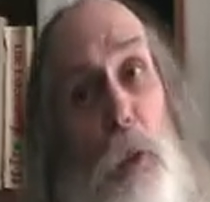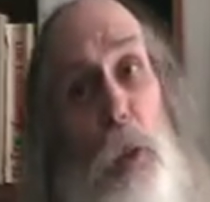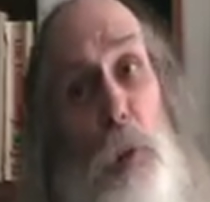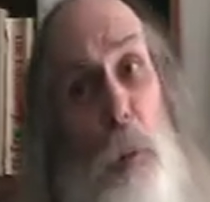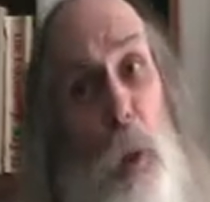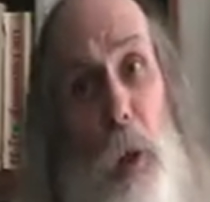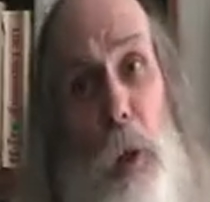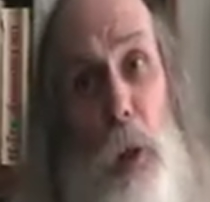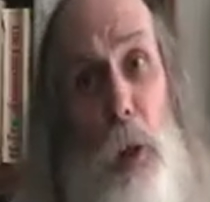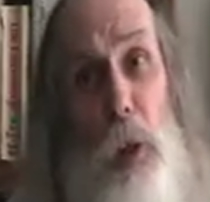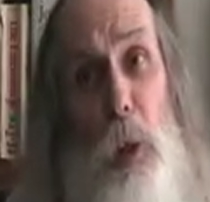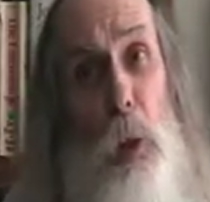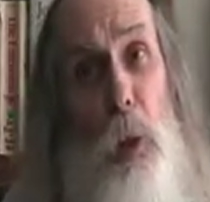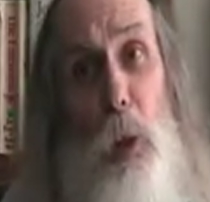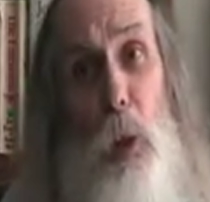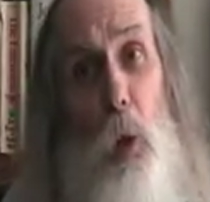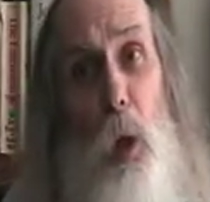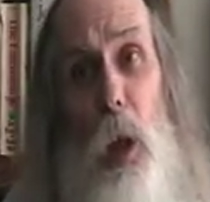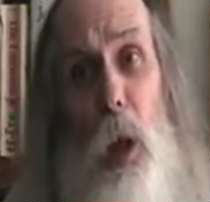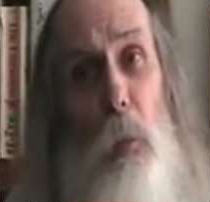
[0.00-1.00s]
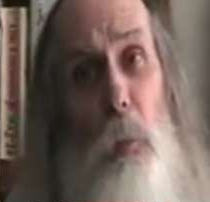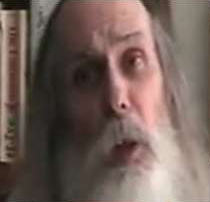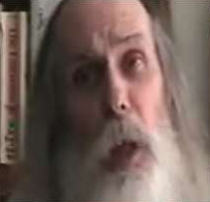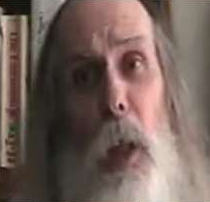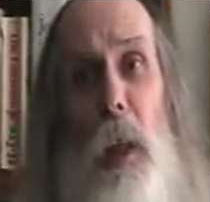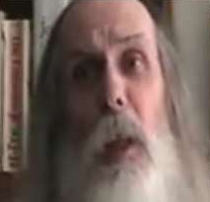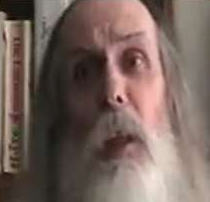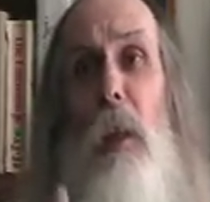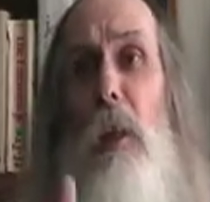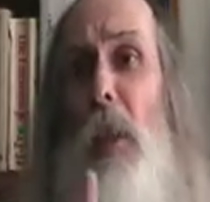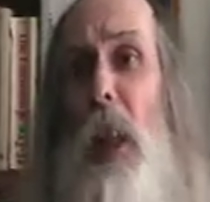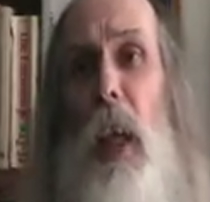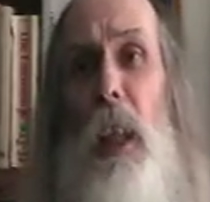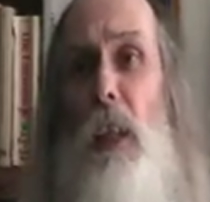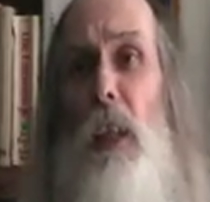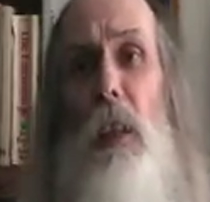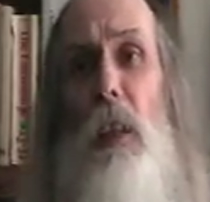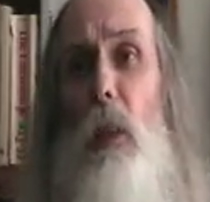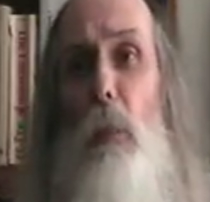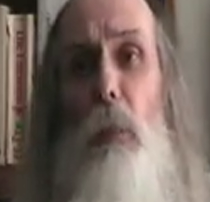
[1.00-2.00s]
was married to an oil man,
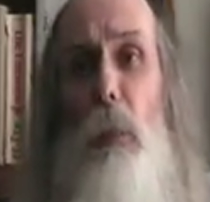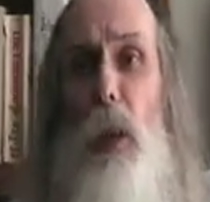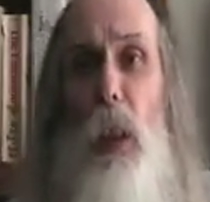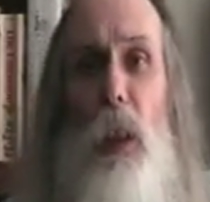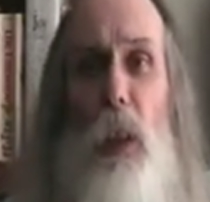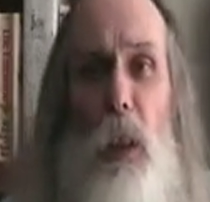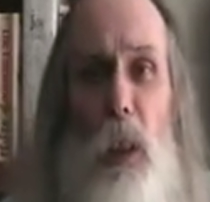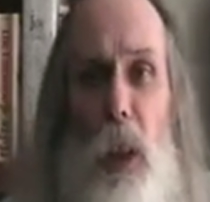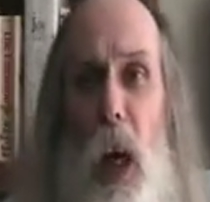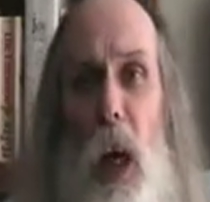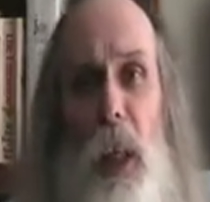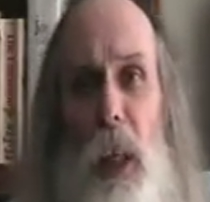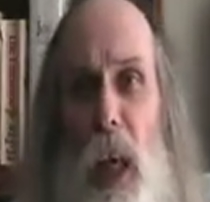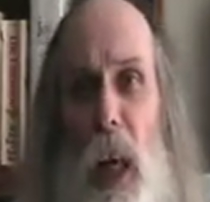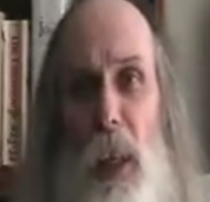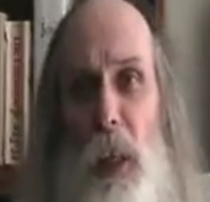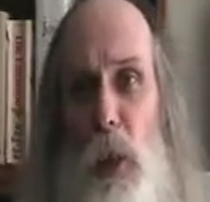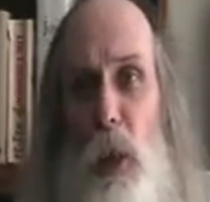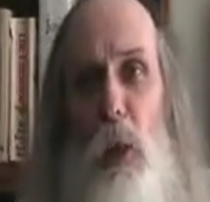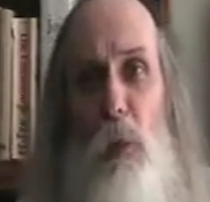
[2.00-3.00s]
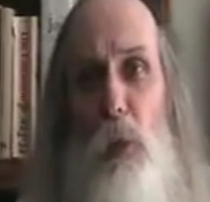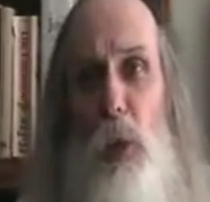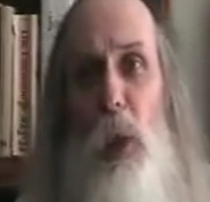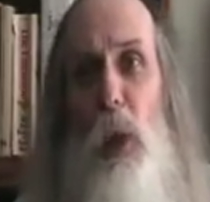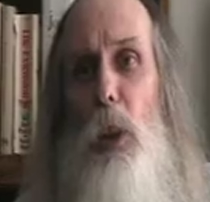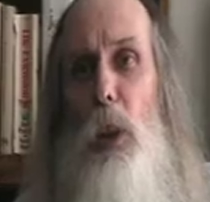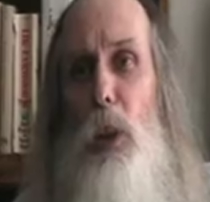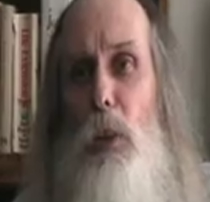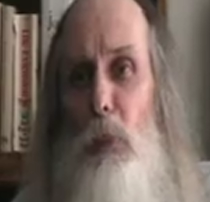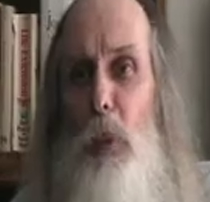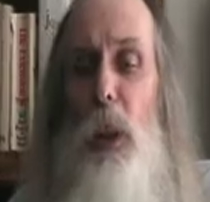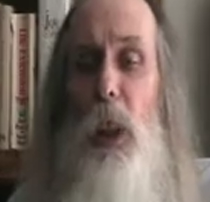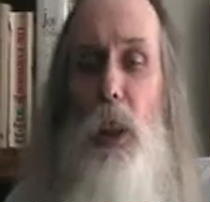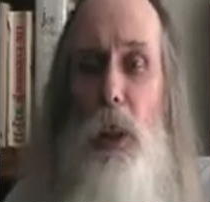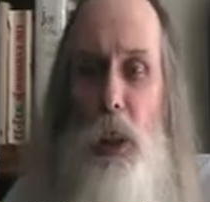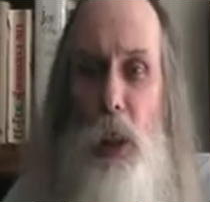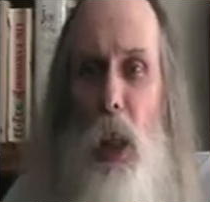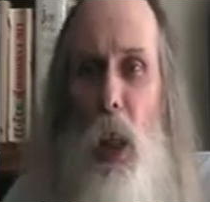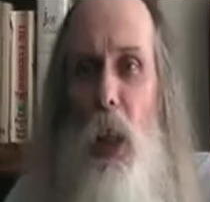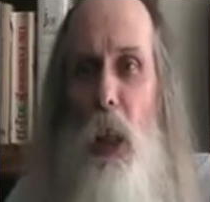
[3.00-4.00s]
that's completely unethical for her to be in
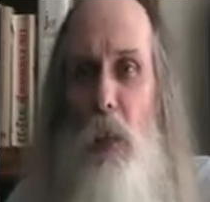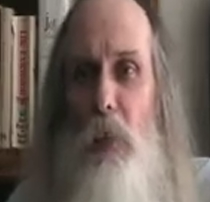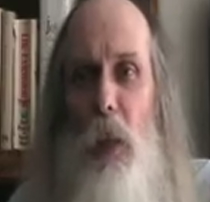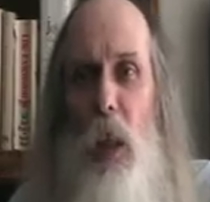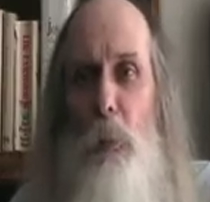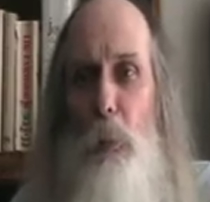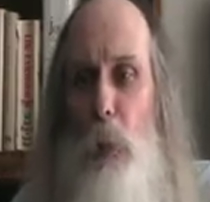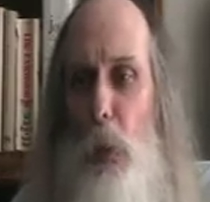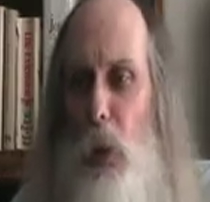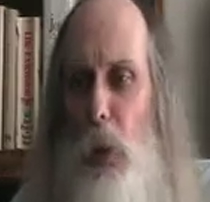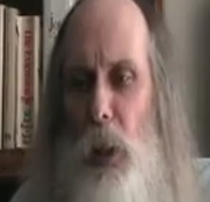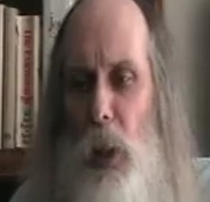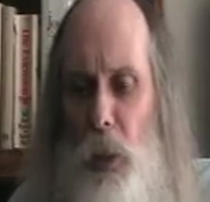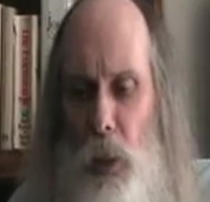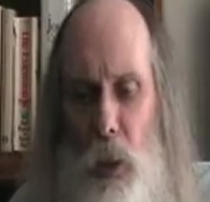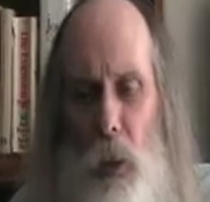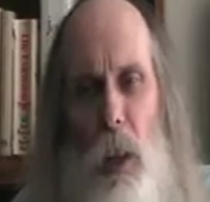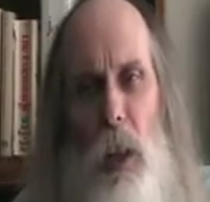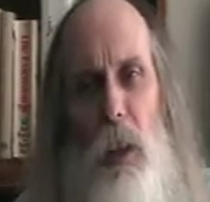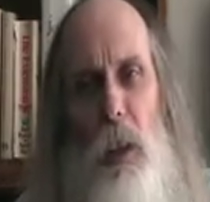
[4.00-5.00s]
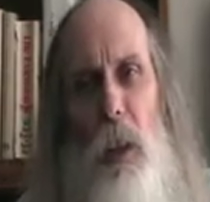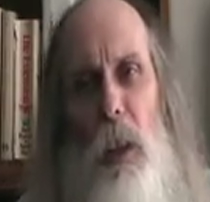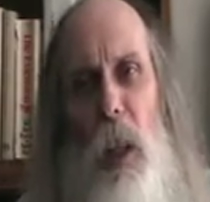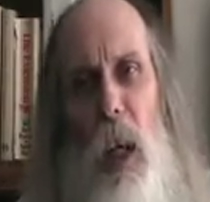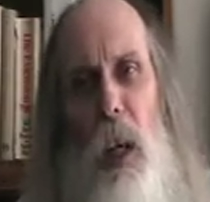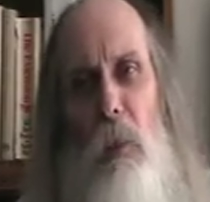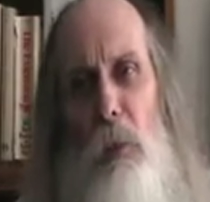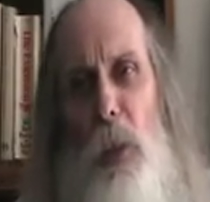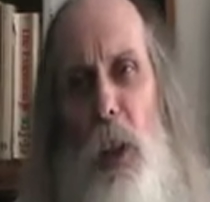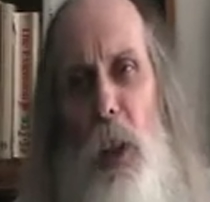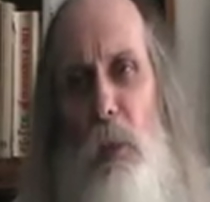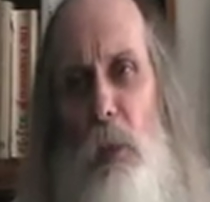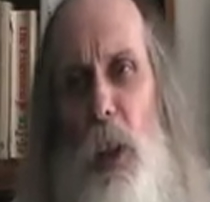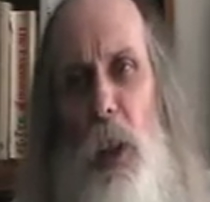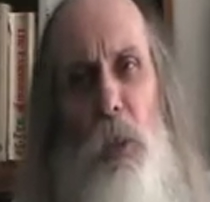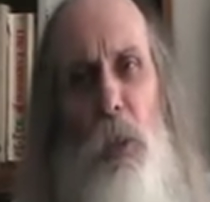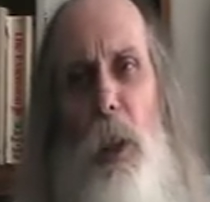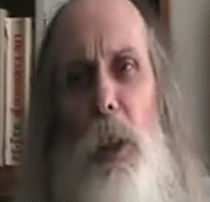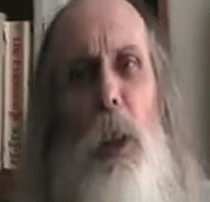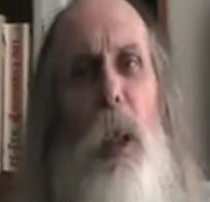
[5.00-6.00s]
charge of that board. That's a conflict of
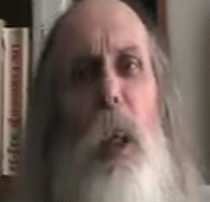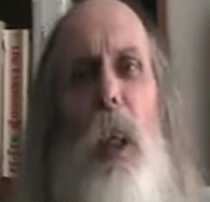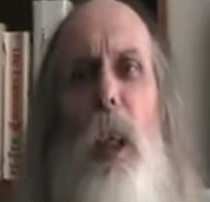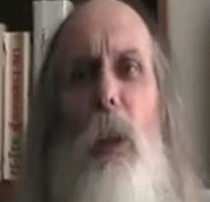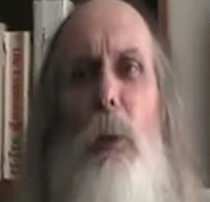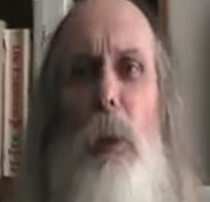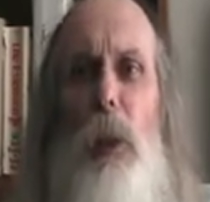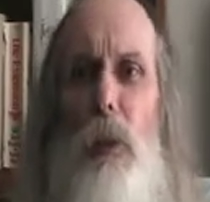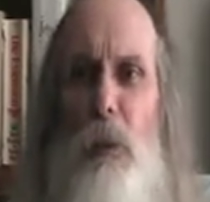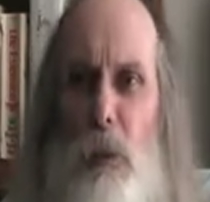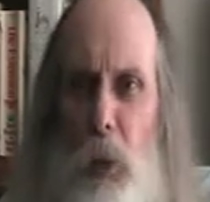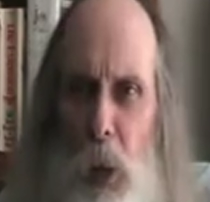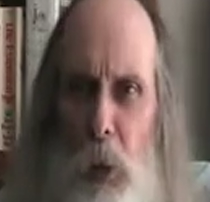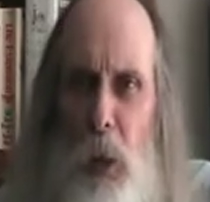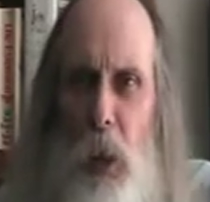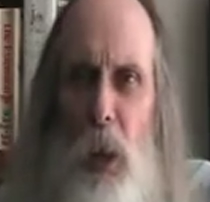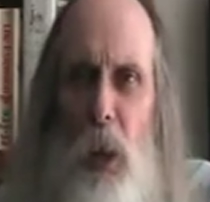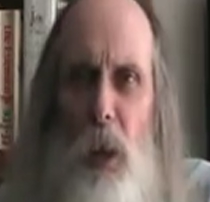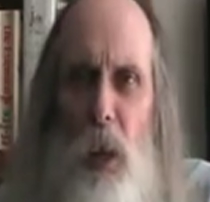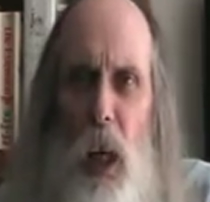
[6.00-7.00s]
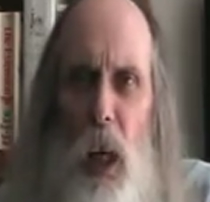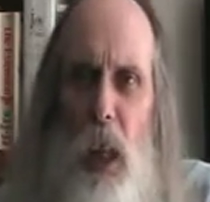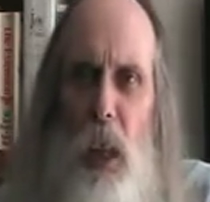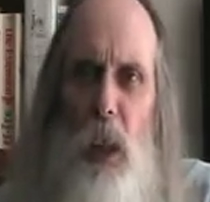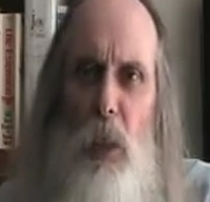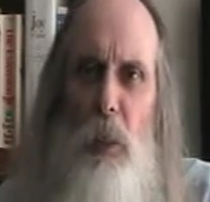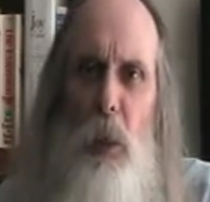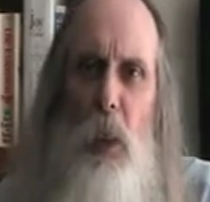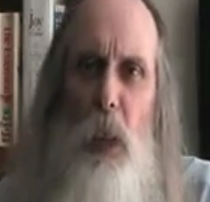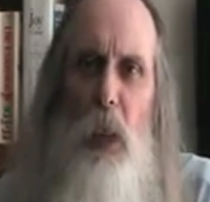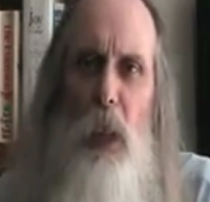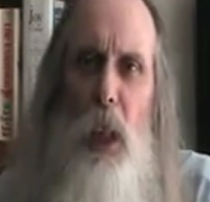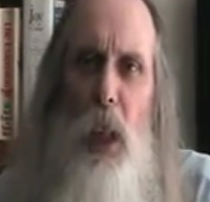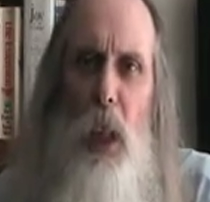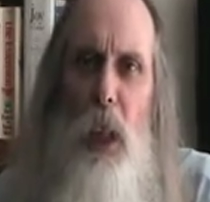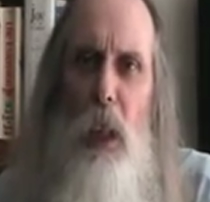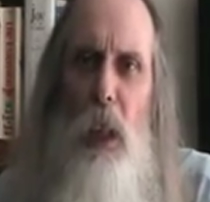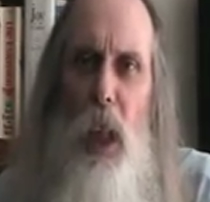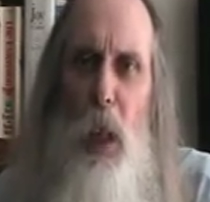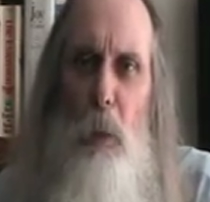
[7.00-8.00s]
interest. It was very dishonest of her to
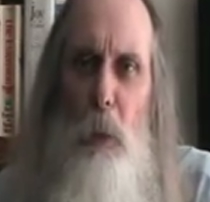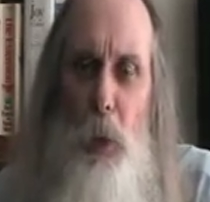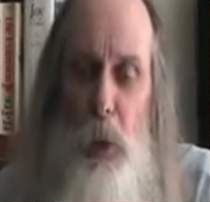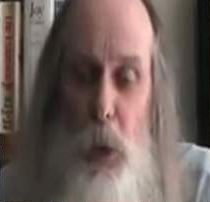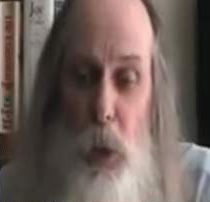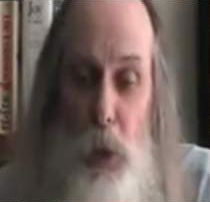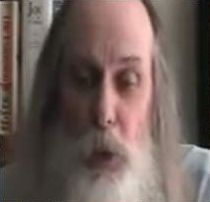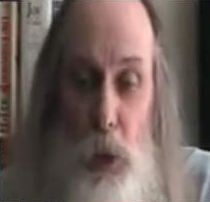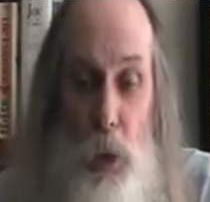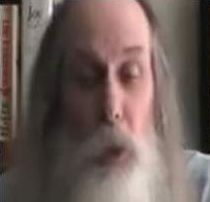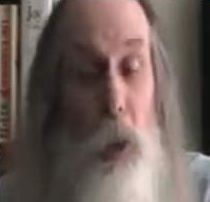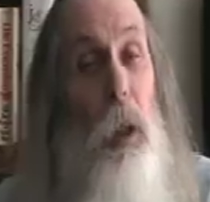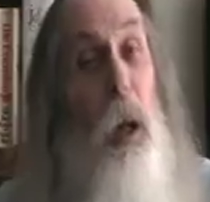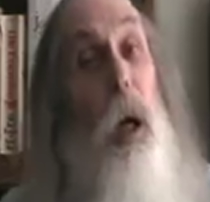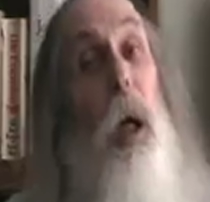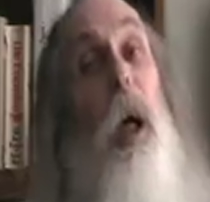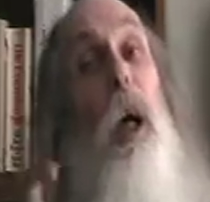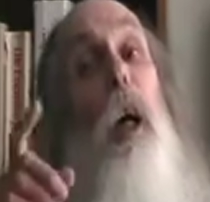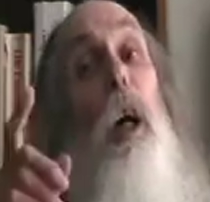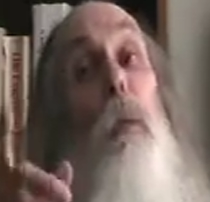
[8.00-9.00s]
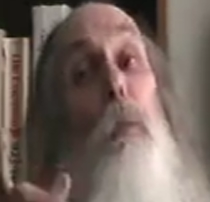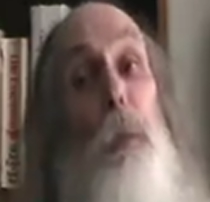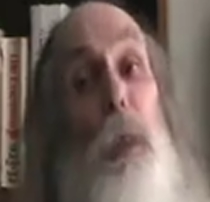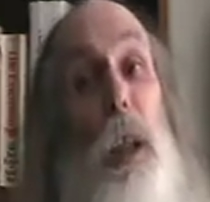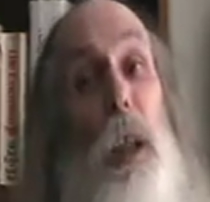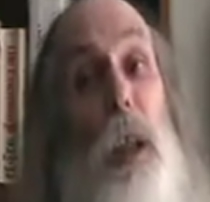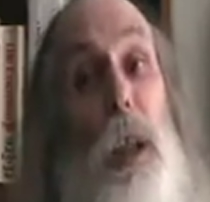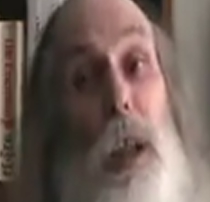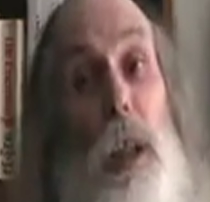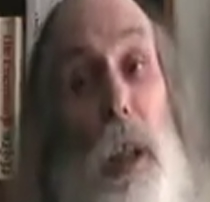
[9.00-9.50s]
take that position. Being